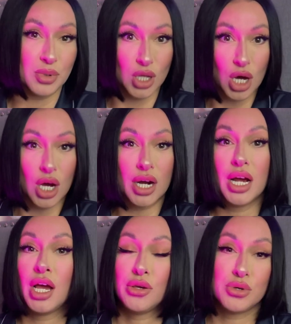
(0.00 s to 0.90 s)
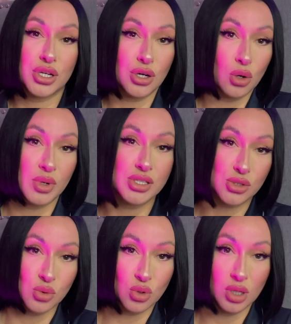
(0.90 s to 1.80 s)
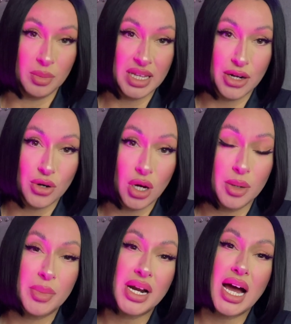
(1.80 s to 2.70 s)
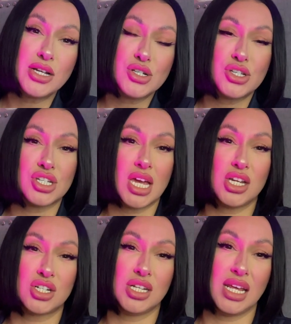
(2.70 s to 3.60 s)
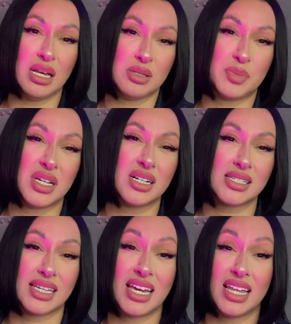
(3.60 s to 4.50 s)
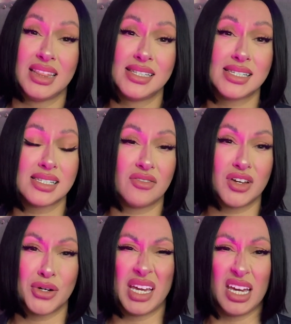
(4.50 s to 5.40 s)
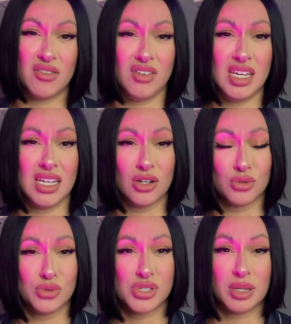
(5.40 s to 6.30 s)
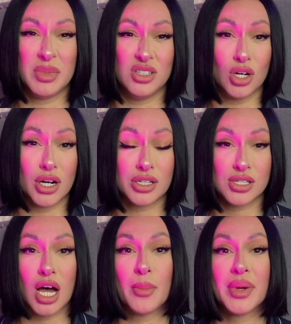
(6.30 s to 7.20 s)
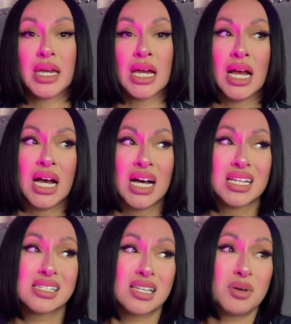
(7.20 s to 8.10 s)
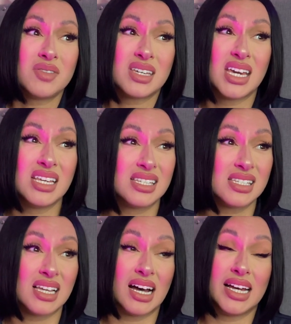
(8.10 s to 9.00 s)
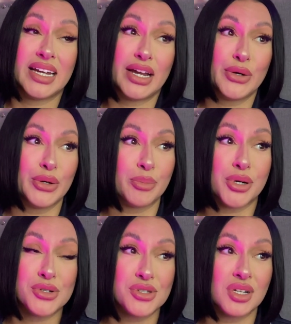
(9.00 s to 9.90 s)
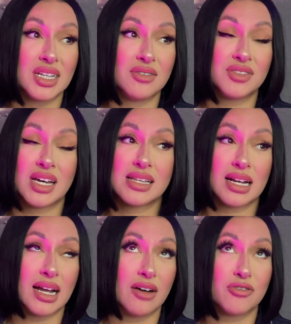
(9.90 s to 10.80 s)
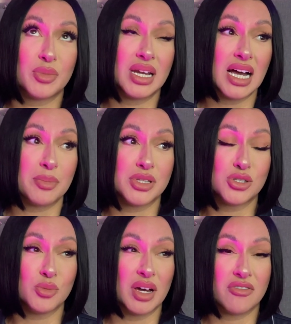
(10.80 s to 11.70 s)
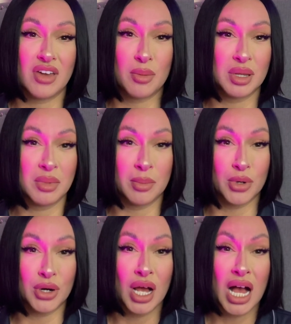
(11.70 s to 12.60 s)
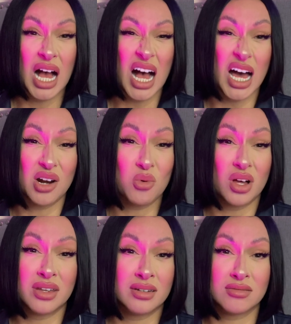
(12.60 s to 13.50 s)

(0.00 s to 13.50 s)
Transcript: are, you can always Google them later on. But I just changed the names because, again, this is a very heavy and gruesome and dark topic. Some of the cases, I don't know, personally, if that, God forbid, happened to my family member, I don't want,